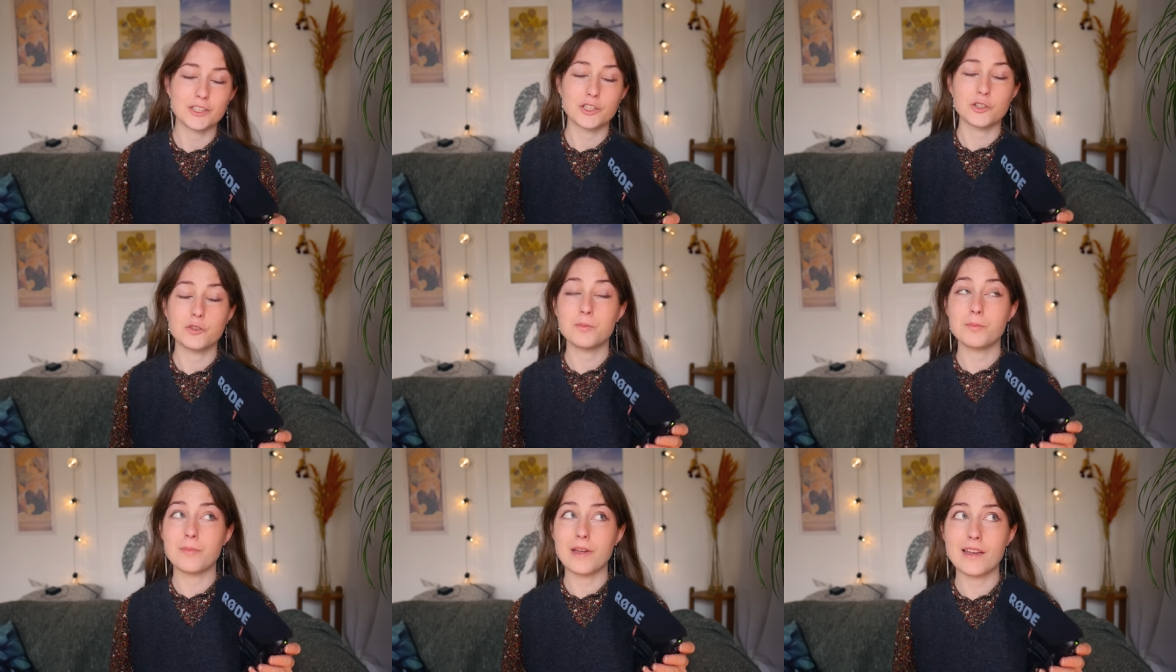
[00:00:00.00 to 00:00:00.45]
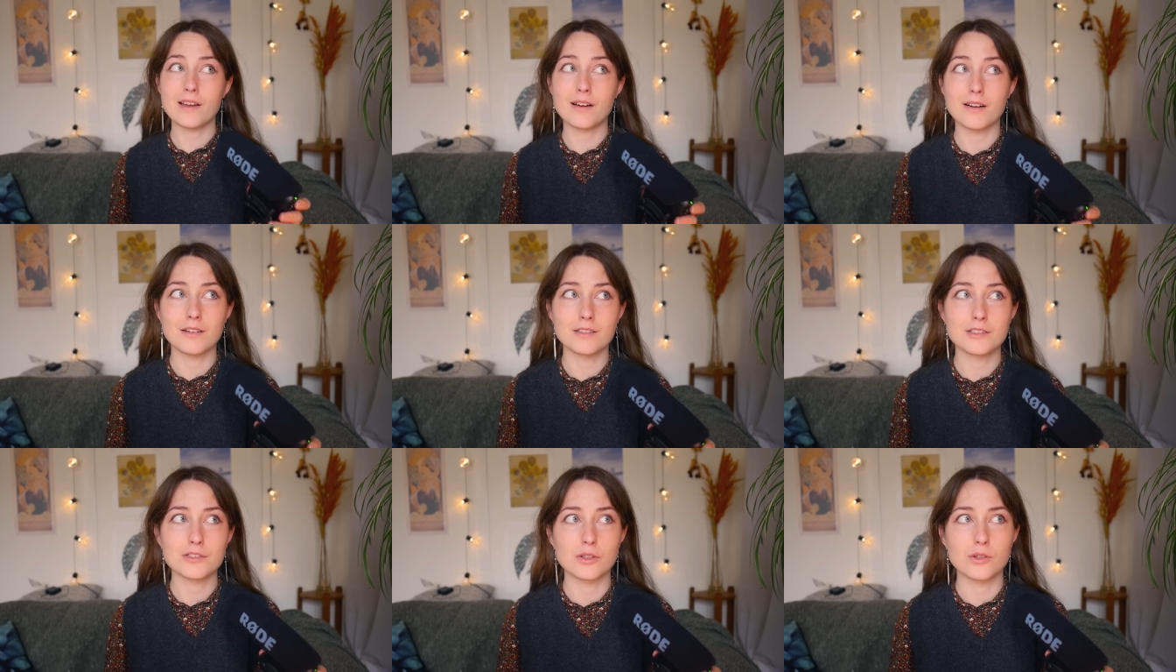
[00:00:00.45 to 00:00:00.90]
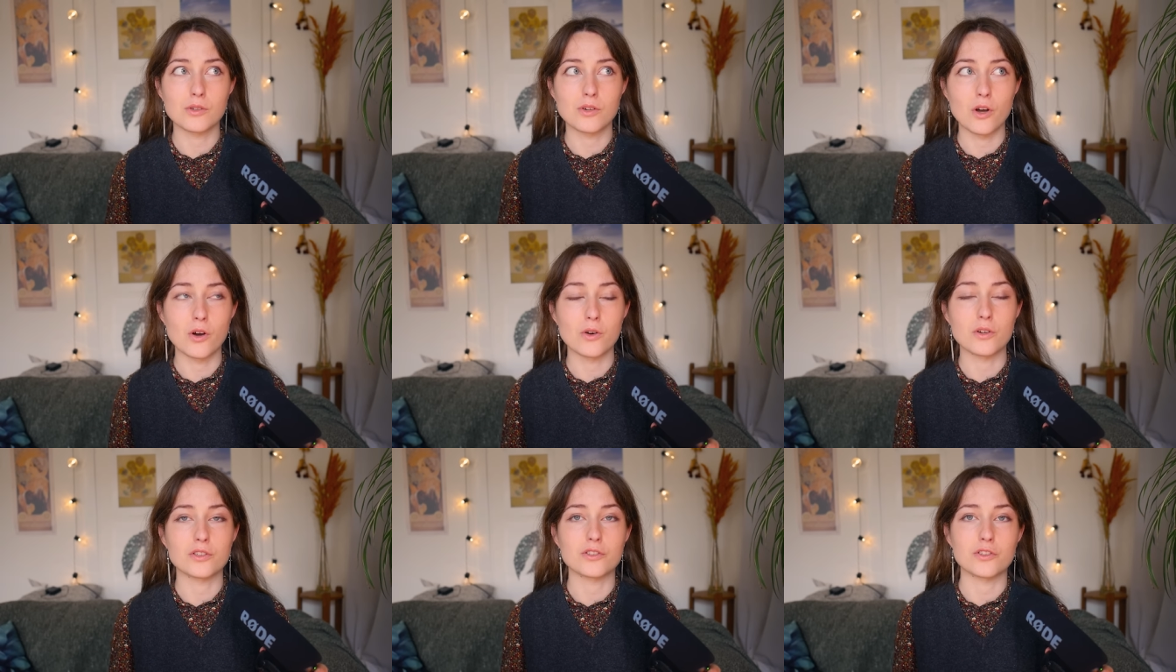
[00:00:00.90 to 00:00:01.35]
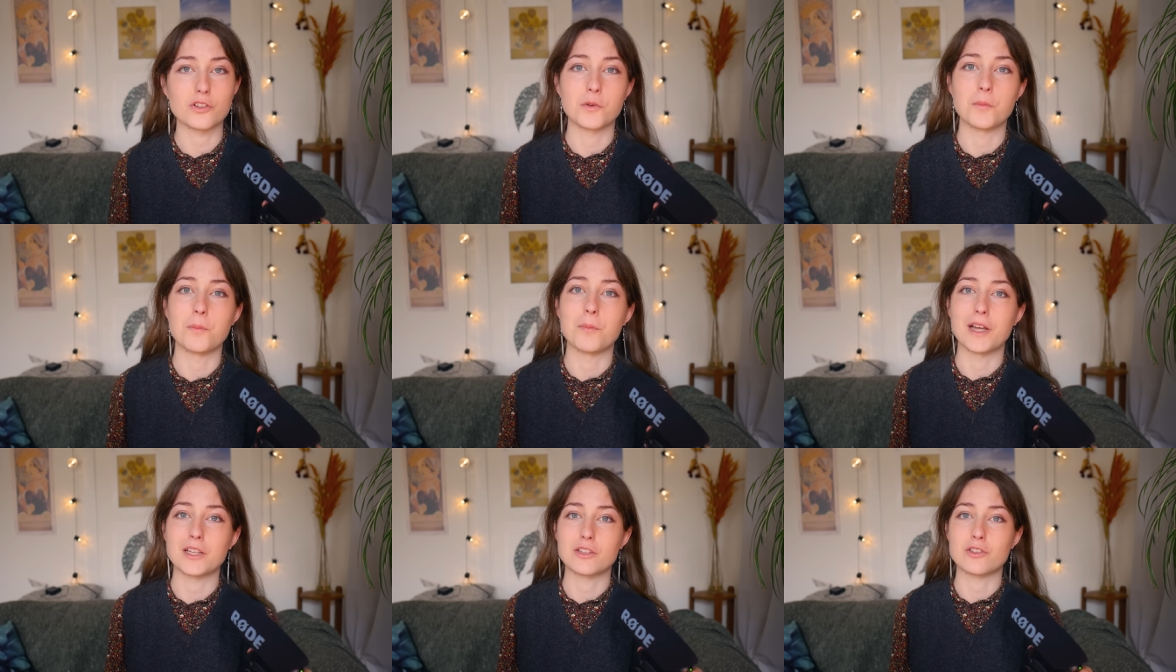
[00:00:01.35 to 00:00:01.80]
you may also know the
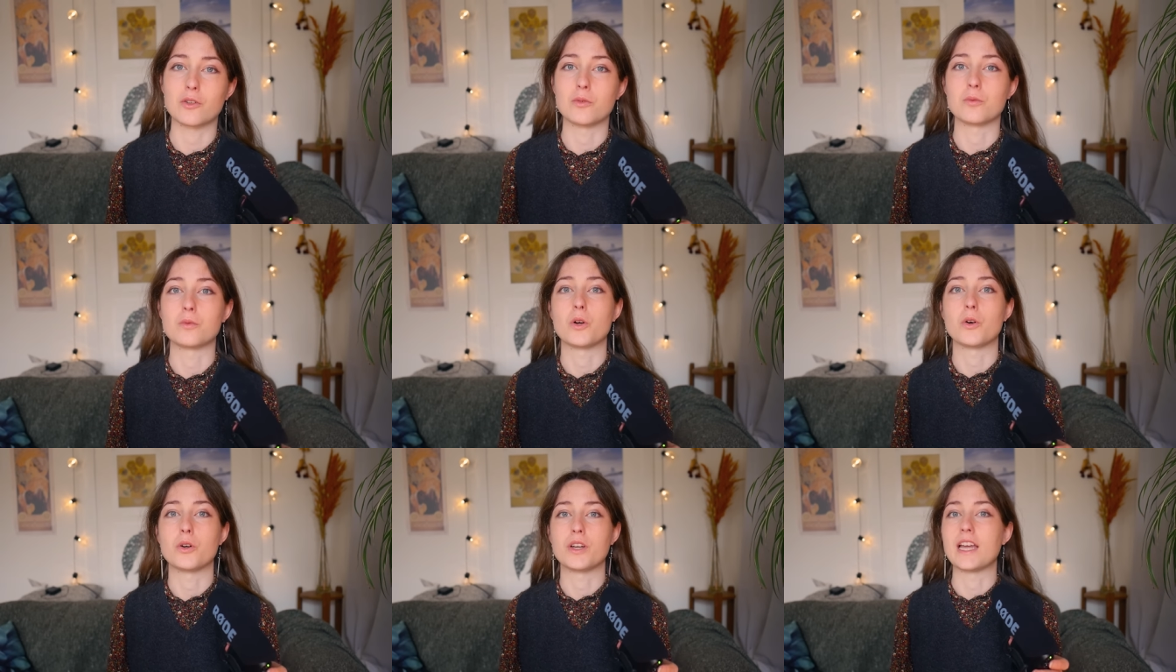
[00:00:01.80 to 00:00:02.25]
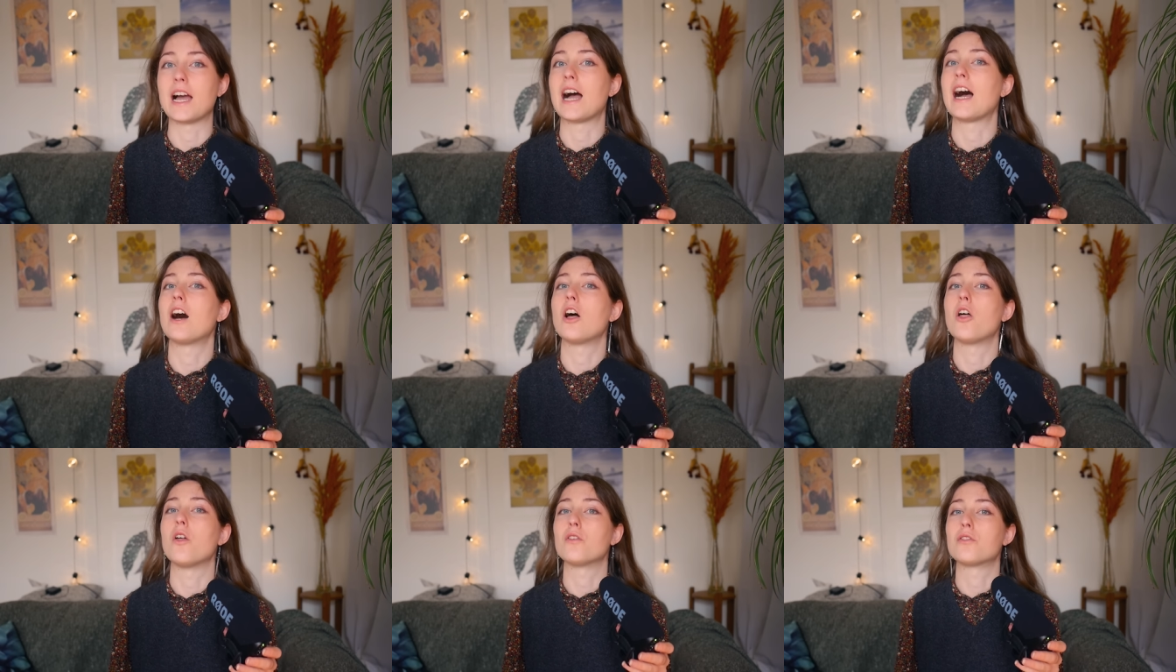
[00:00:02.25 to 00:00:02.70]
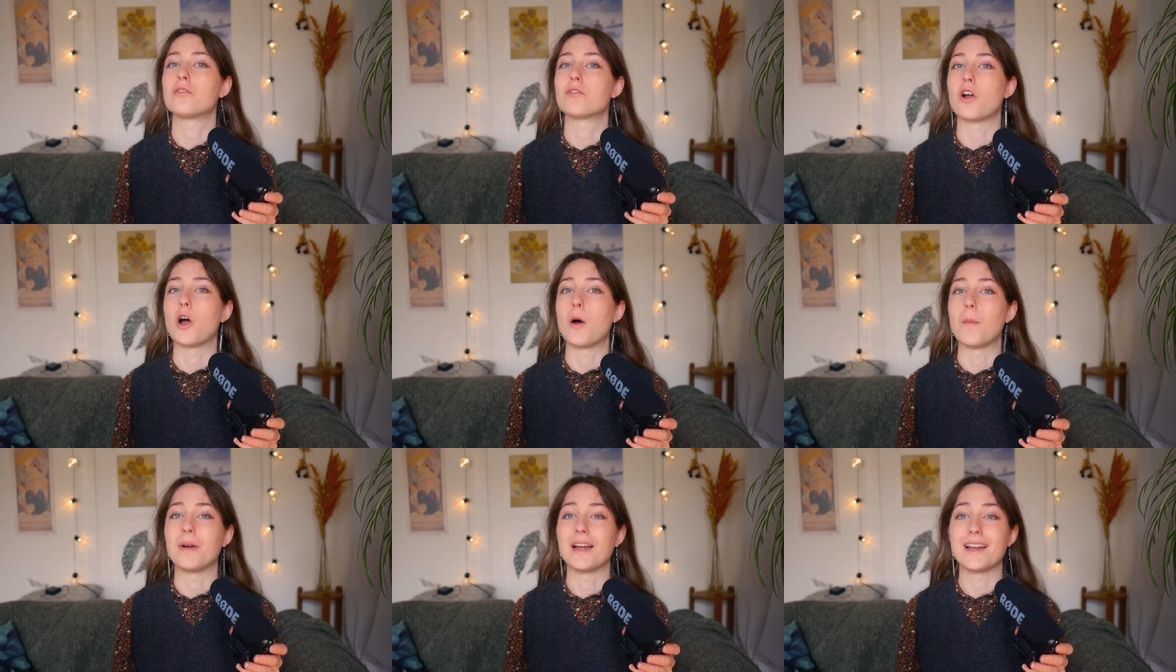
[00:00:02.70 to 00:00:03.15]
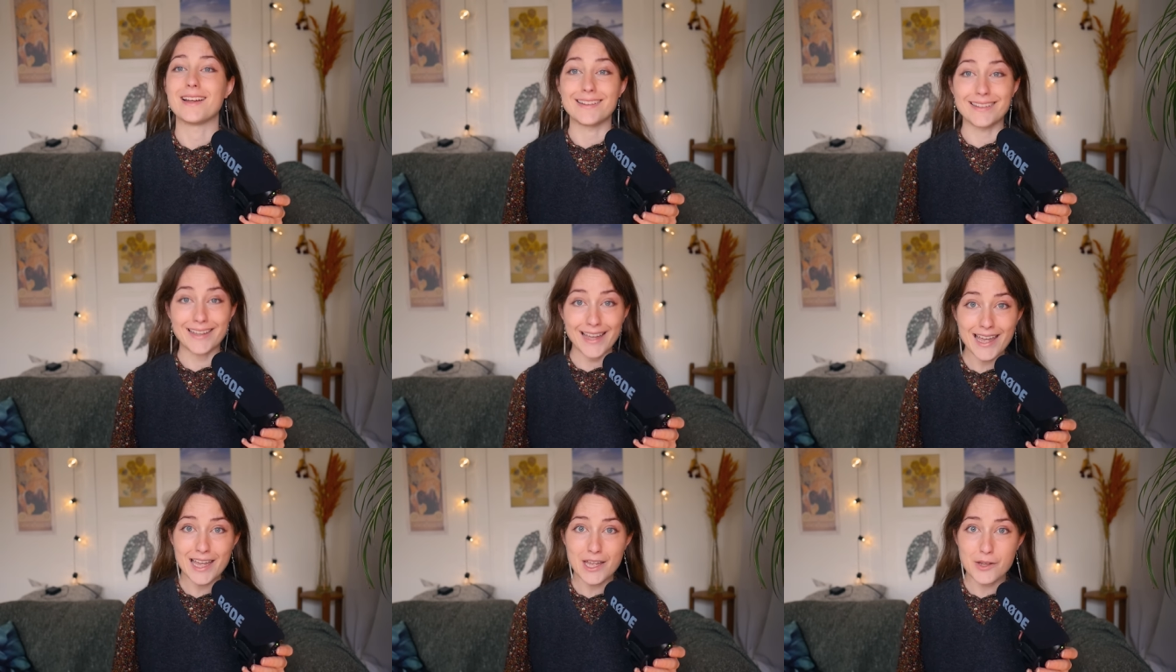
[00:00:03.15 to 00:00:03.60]
term Battle Royale from
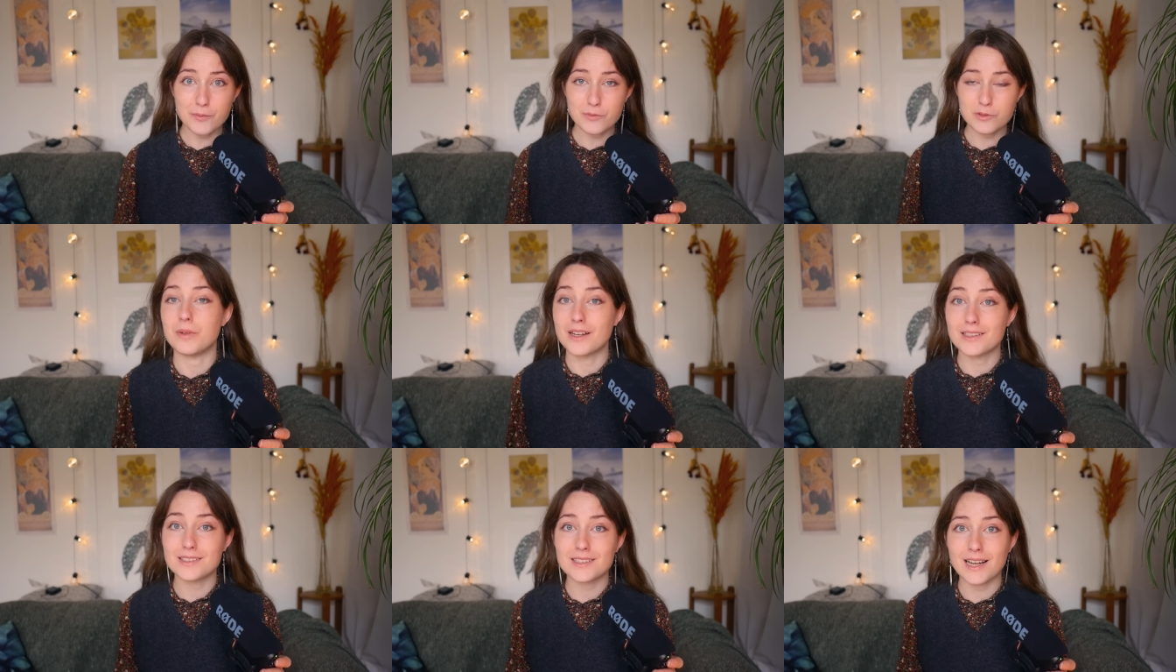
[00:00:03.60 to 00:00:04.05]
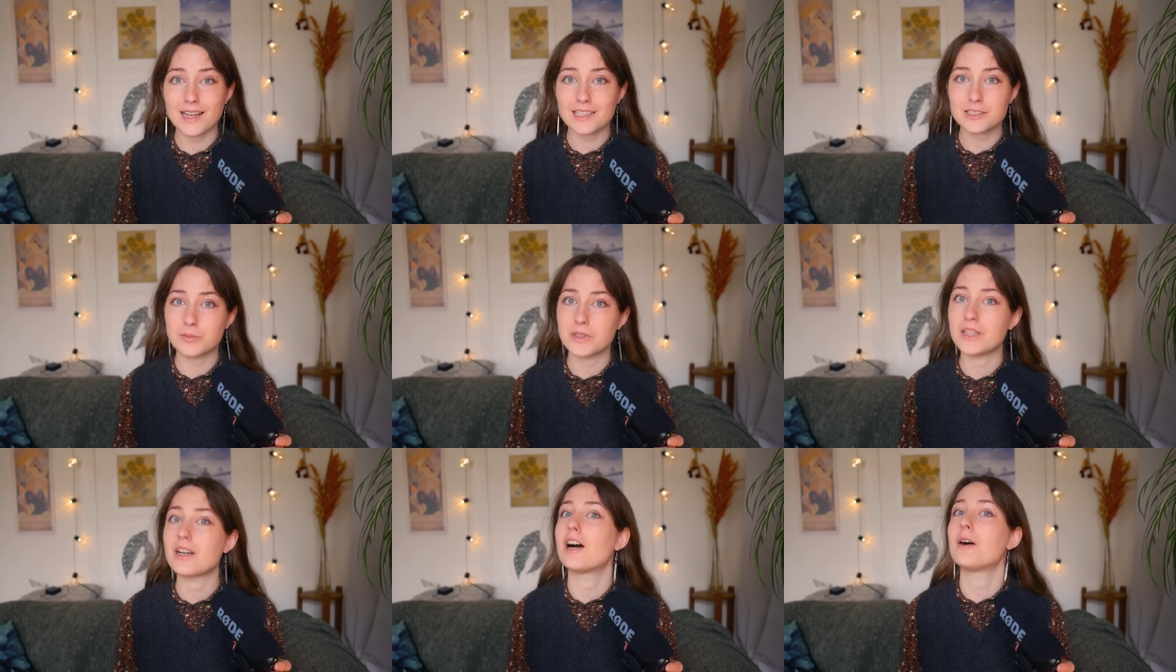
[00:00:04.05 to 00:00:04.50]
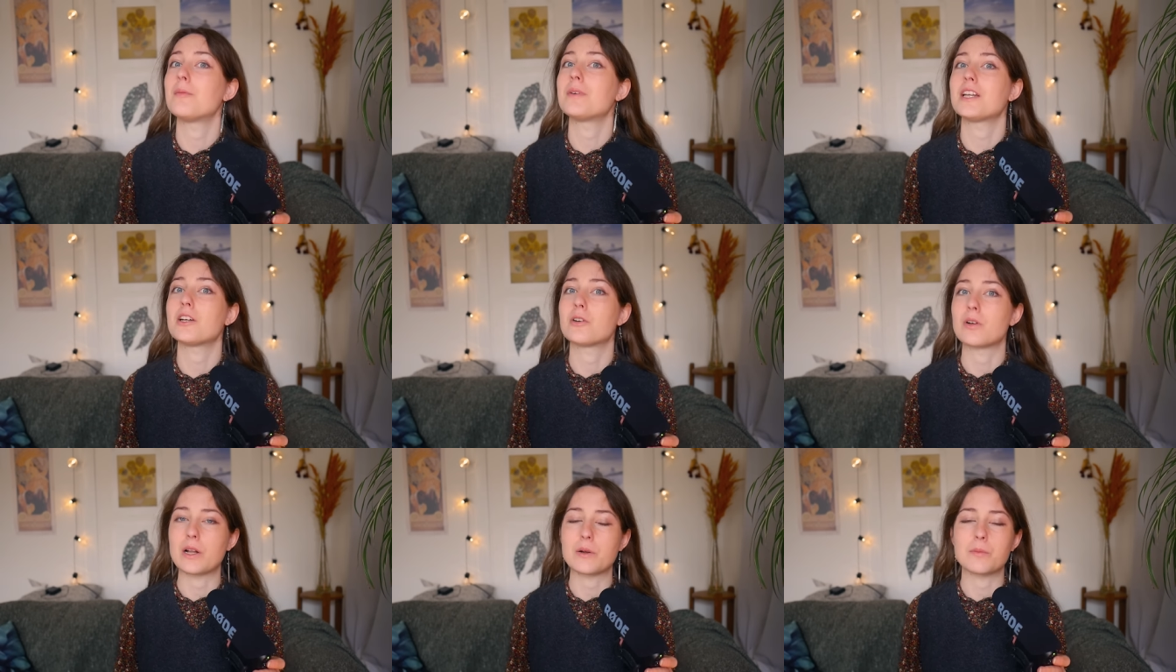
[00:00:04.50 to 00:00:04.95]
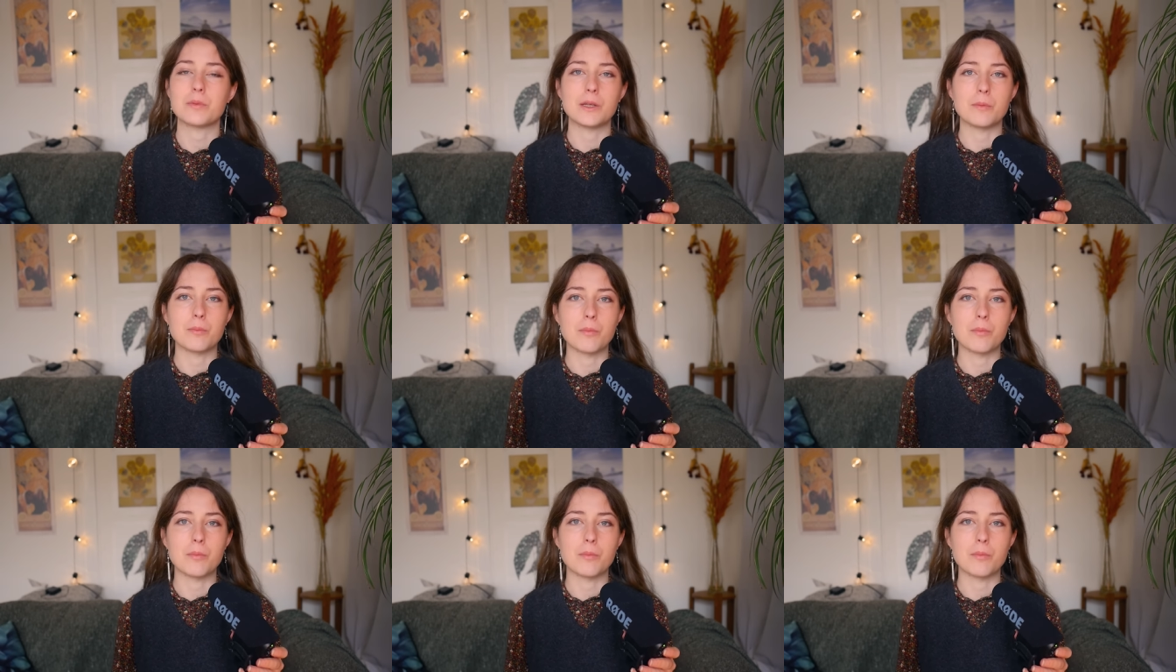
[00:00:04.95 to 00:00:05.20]
games because it has become an incredibly